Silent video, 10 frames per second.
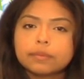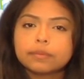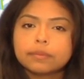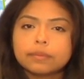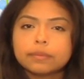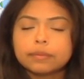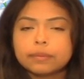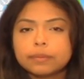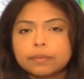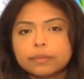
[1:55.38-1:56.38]

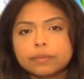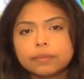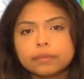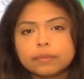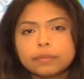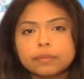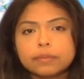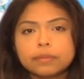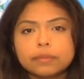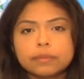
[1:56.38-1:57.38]

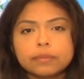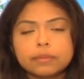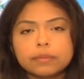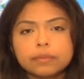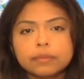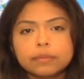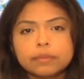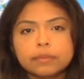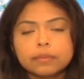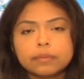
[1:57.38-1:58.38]

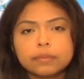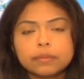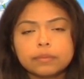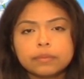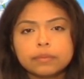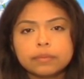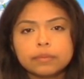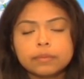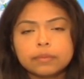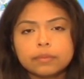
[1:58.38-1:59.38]

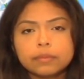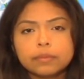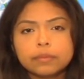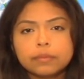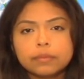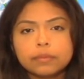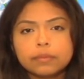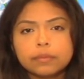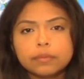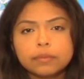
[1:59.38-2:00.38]

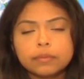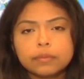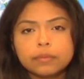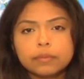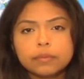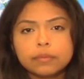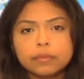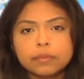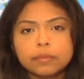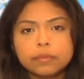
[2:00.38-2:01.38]
(silent)